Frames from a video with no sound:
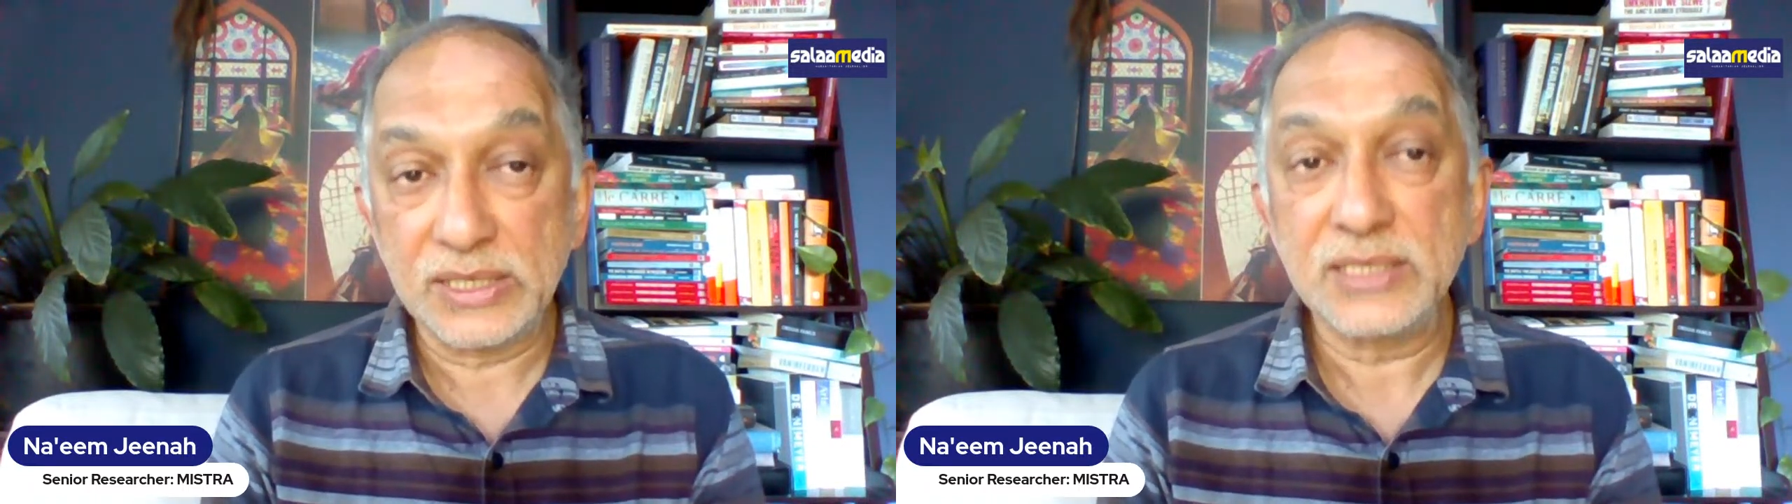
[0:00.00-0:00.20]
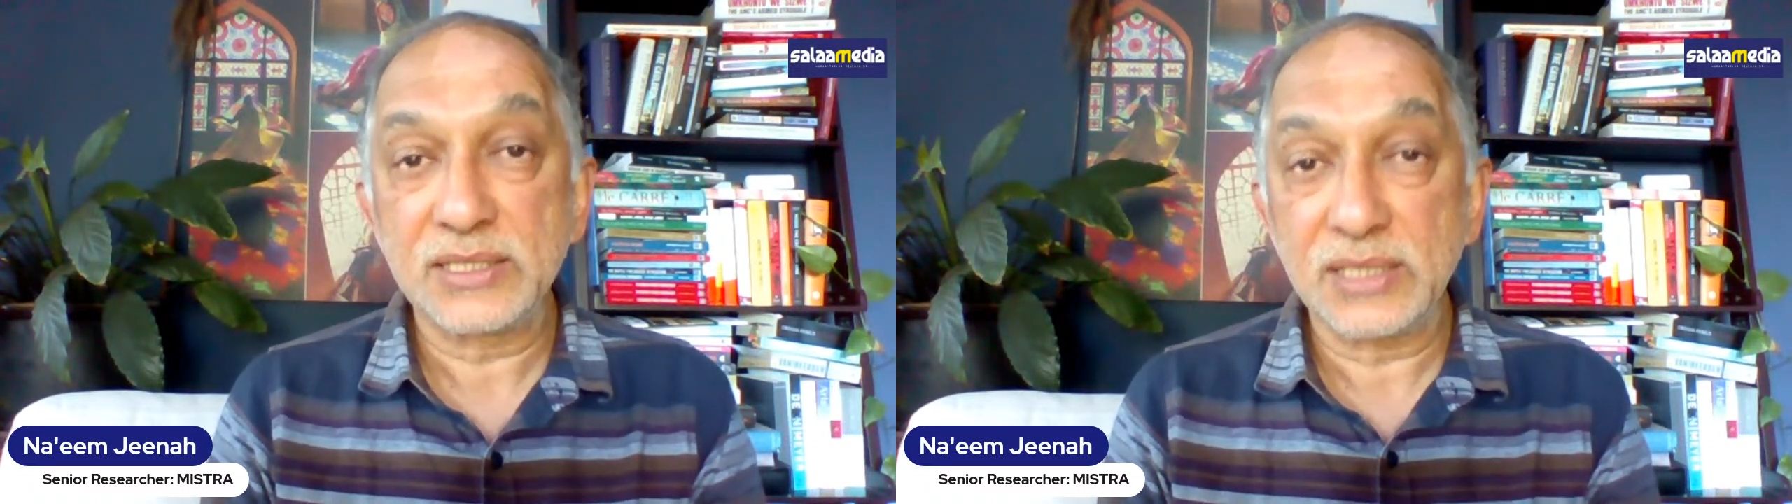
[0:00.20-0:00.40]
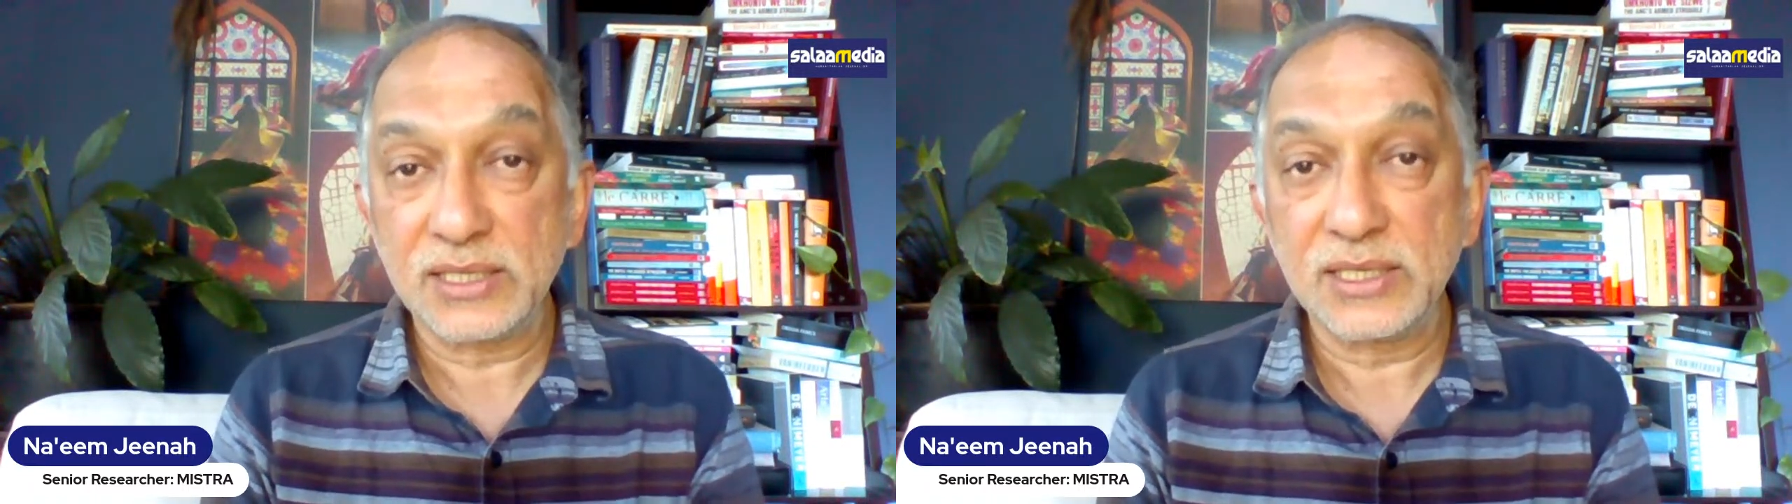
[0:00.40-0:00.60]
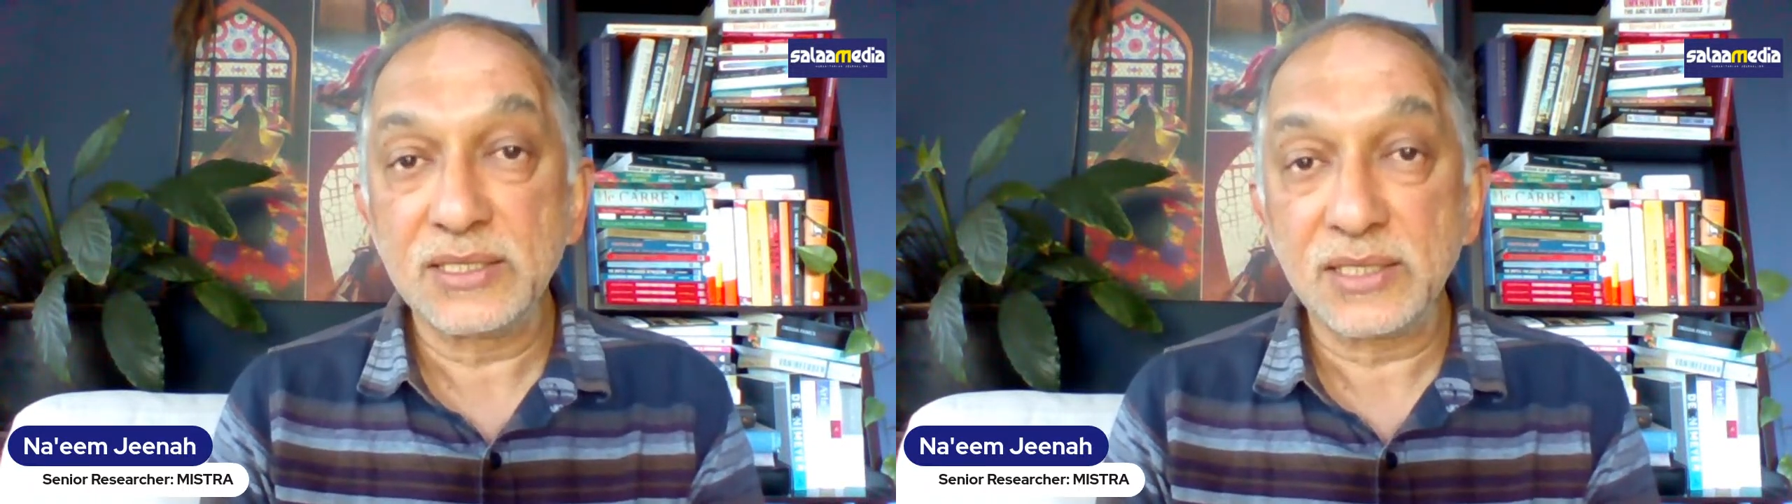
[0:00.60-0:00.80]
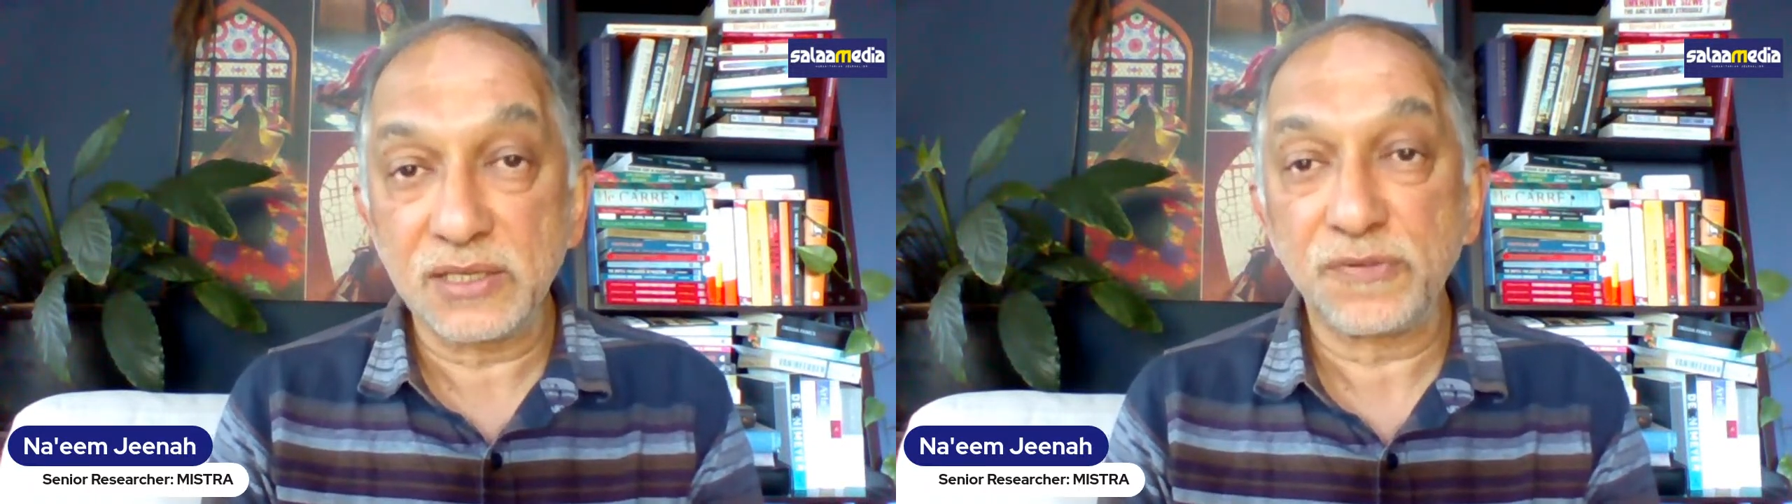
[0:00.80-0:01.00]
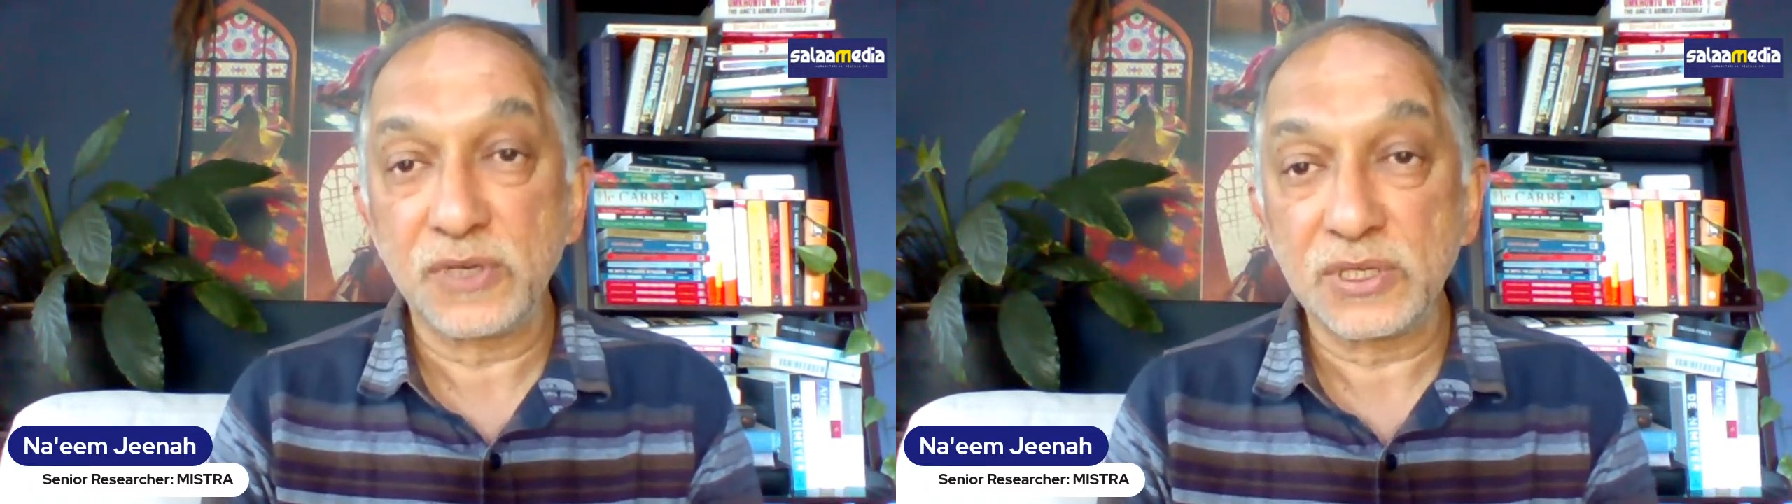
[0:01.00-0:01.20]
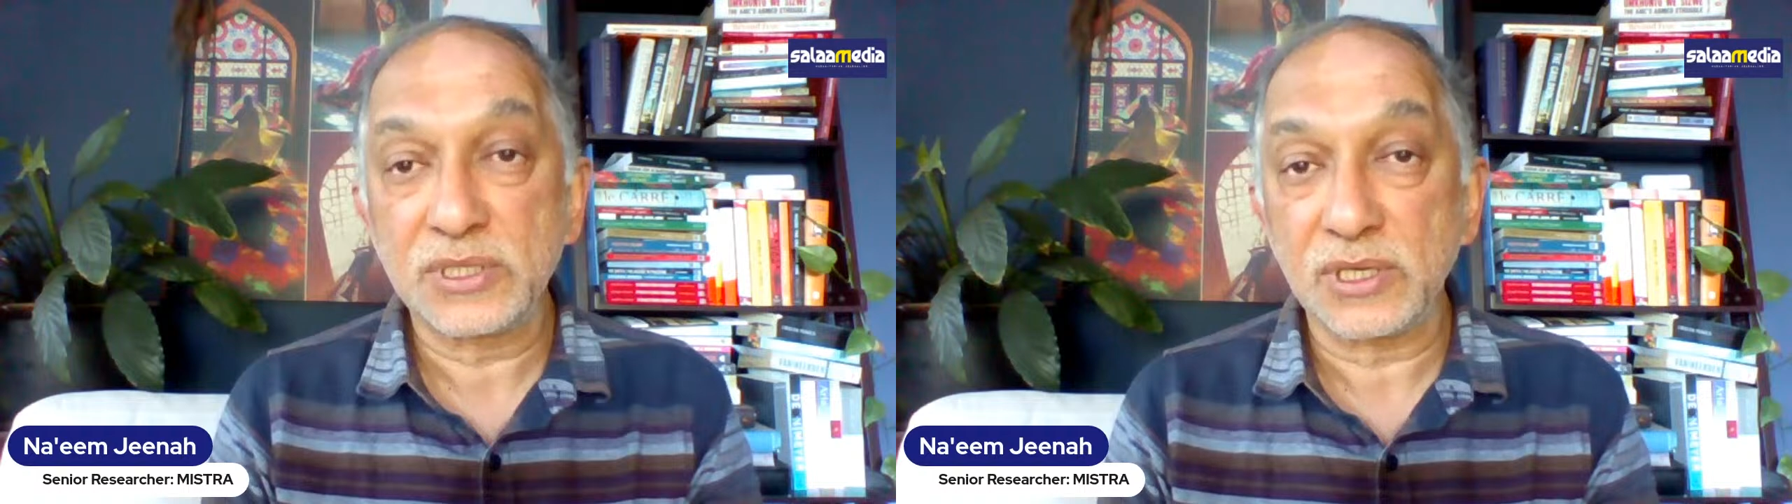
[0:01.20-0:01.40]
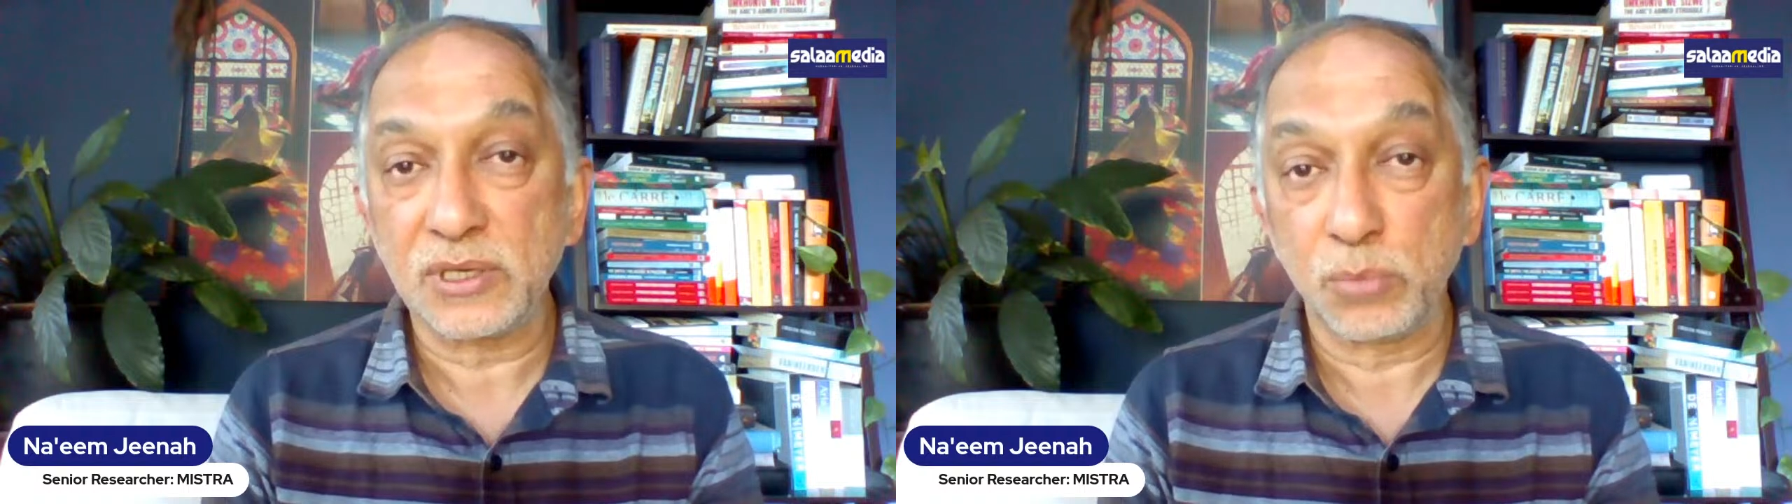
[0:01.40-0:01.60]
is a different